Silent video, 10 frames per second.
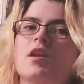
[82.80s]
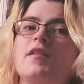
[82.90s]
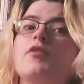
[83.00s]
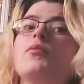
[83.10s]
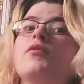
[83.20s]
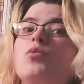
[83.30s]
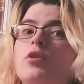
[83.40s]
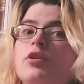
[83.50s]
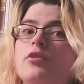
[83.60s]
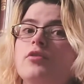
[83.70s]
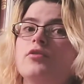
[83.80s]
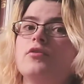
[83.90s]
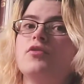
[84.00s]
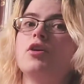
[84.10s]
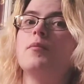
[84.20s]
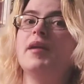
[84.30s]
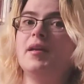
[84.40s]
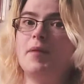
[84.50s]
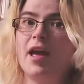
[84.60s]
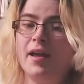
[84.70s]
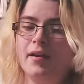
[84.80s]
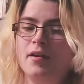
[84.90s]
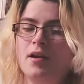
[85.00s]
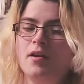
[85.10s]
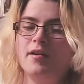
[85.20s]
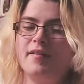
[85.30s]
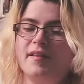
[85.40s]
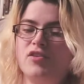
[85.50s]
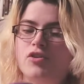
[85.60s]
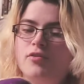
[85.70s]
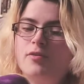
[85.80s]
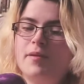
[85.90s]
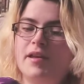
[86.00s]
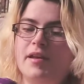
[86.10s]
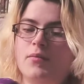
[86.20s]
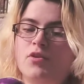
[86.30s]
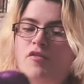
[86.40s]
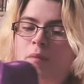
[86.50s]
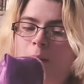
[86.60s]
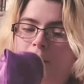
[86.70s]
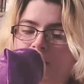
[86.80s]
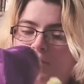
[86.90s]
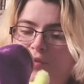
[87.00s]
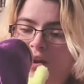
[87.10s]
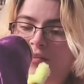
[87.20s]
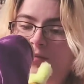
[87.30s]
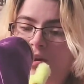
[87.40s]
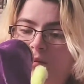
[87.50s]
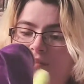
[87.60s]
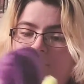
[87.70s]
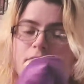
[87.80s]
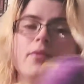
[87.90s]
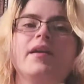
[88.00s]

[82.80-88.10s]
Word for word: this was ordered from eBay because this used to be one of my best friends when I was little.